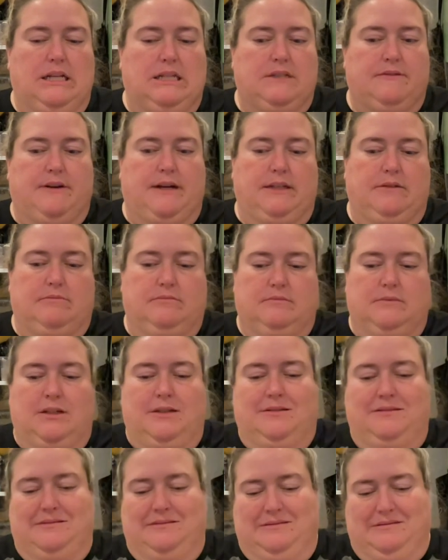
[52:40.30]
fine.
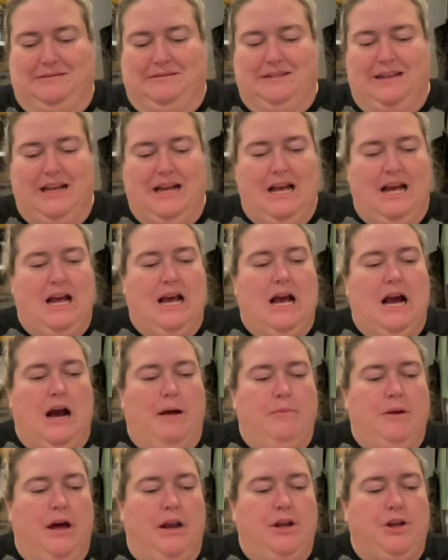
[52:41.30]
I'm
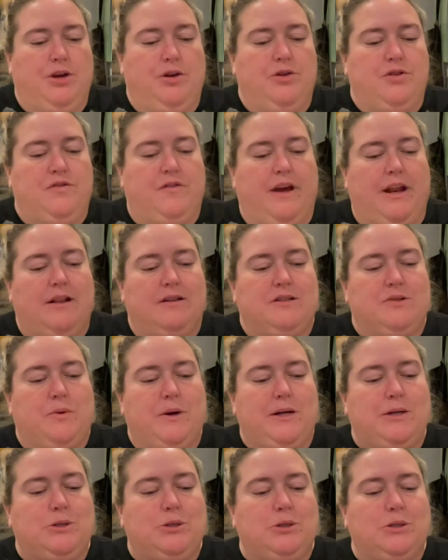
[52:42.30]
not a huge fan of
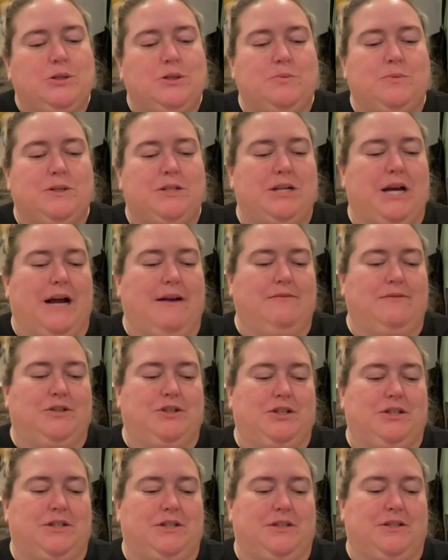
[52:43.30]
square drills, which I've
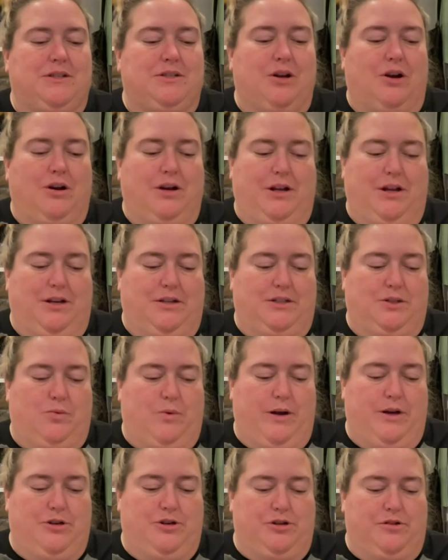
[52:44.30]
just started a
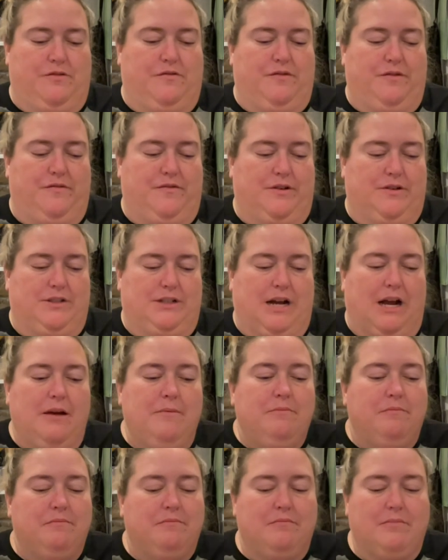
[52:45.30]
square drill for the first time.
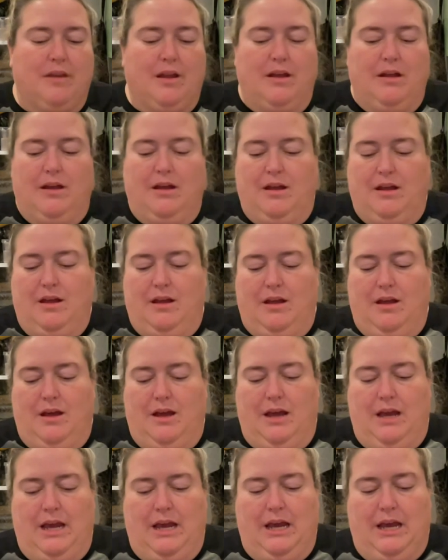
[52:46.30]

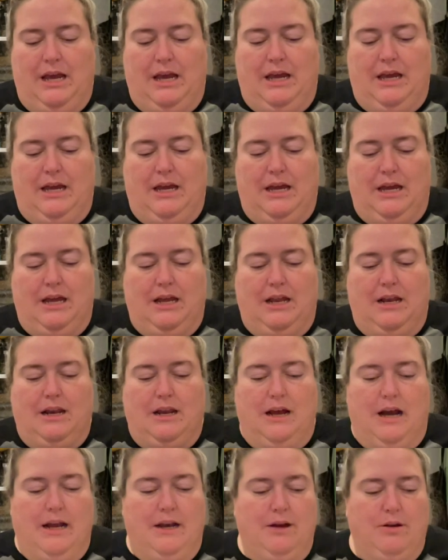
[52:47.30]
And
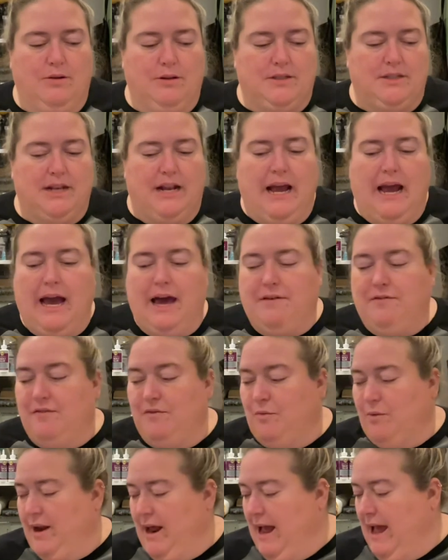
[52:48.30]
I noticed that half of
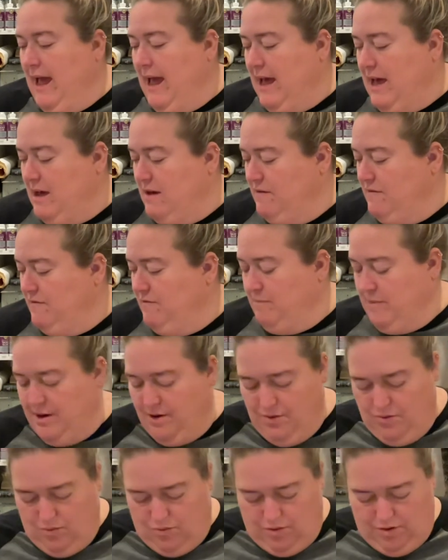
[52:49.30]
what I have, my
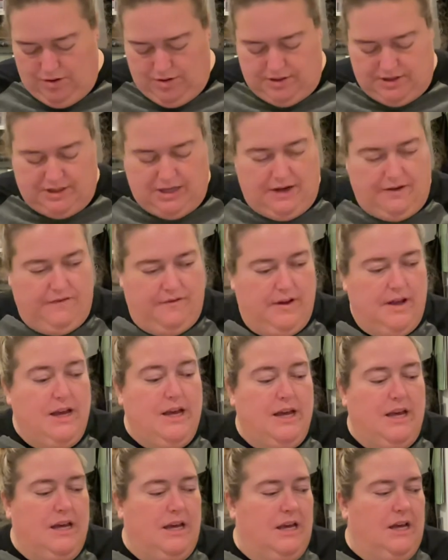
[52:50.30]
new order stuff,
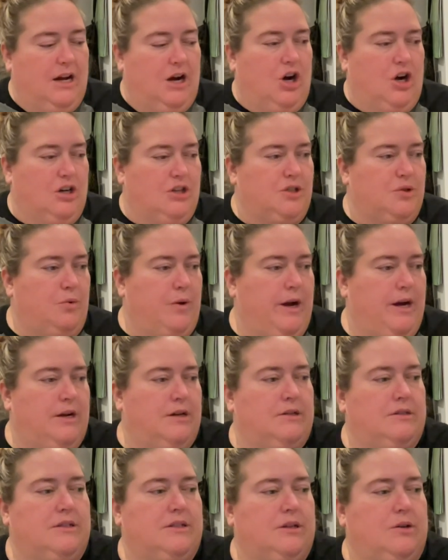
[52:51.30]
are square.
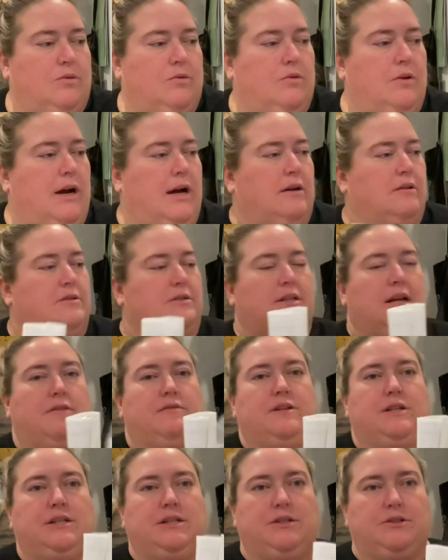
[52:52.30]
So I'll just have
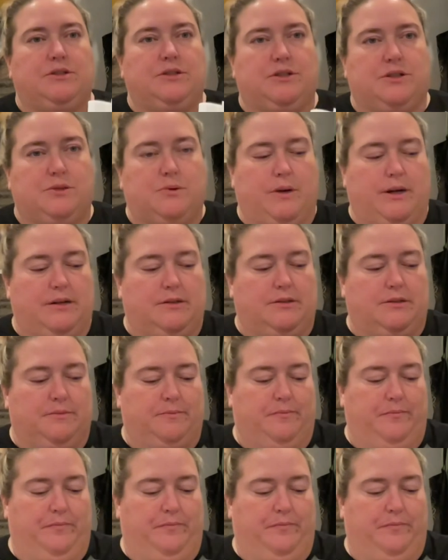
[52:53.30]
to get used to squares.